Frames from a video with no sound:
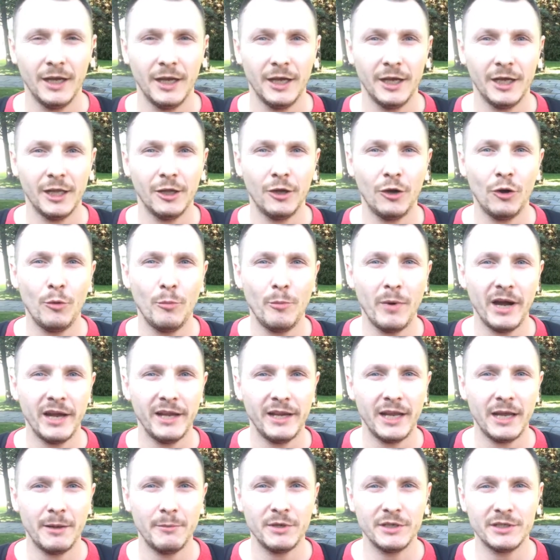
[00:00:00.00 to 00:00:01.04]
Hello, my
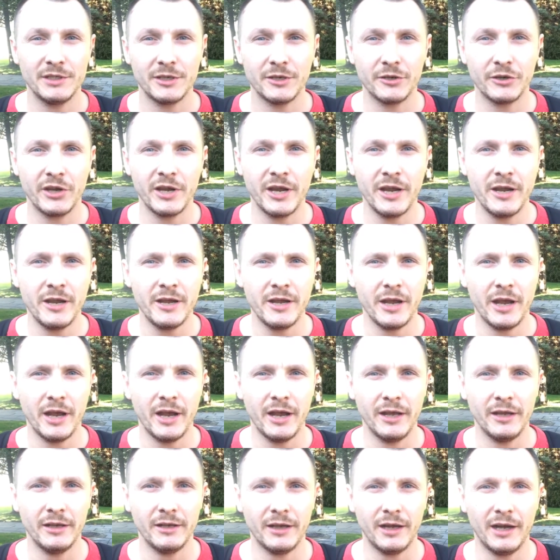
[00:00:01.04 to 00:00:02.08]
name is Sergei,
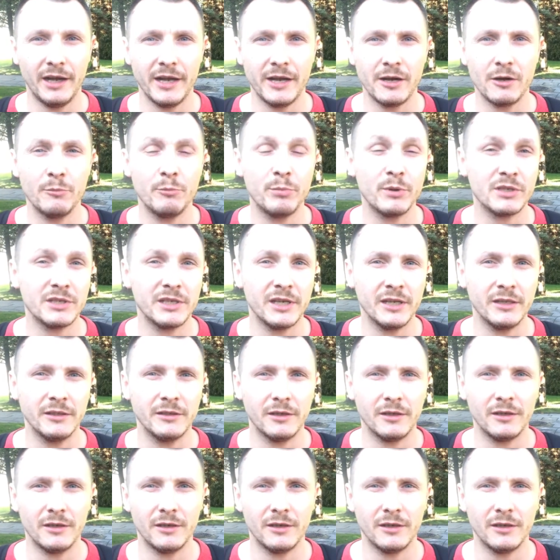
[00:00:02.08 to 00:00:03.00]
and I represent